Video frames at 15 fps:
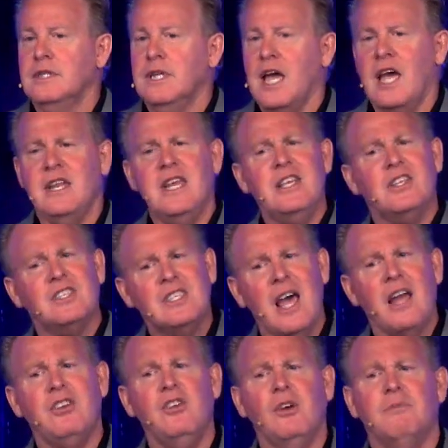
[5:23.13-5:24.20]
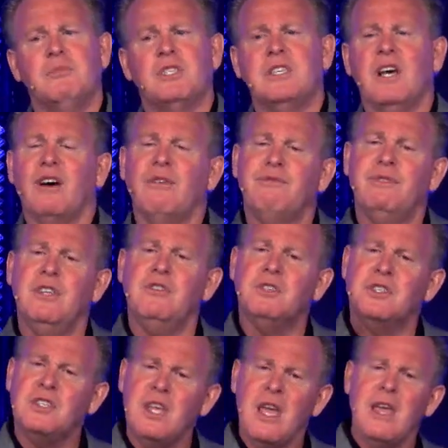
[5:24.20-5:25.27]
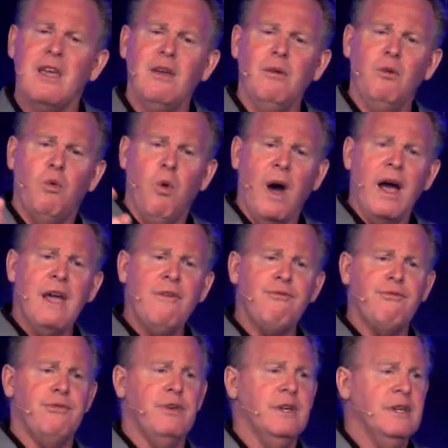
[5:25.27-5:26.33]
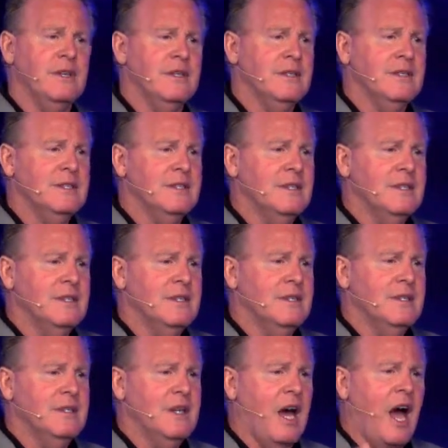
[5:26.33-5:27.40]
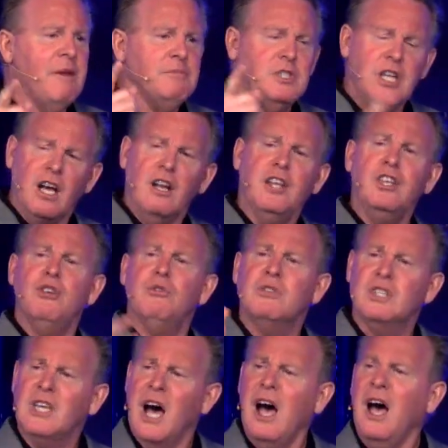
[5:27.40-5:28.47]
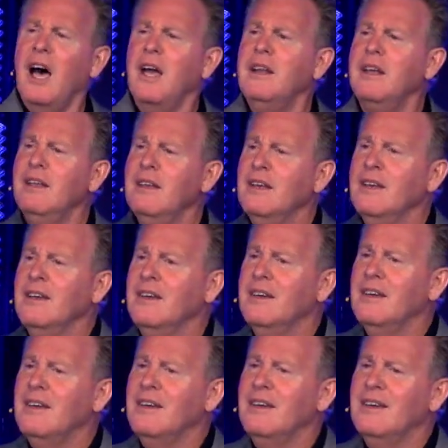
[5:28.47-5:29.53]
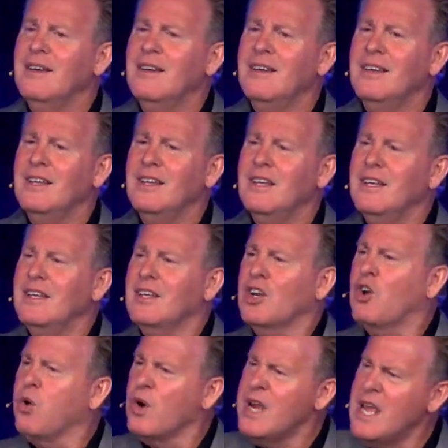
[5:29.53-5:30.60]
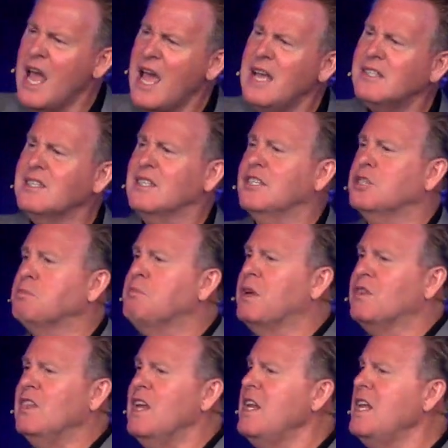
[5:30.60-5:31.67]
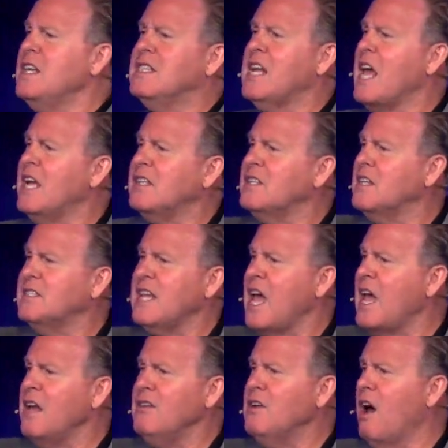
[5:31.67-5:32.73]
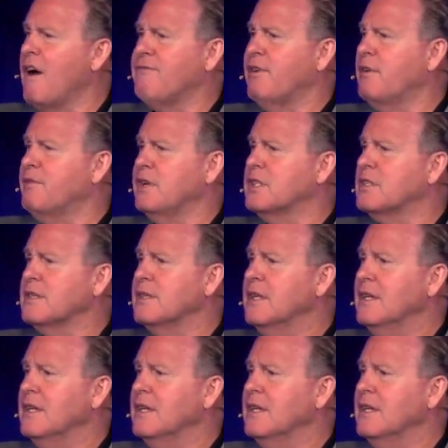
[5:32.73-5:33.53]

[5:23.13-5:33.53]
And he said to himself, you see, wife, I'm telling you, God creates us, but then he takes his hand off of us.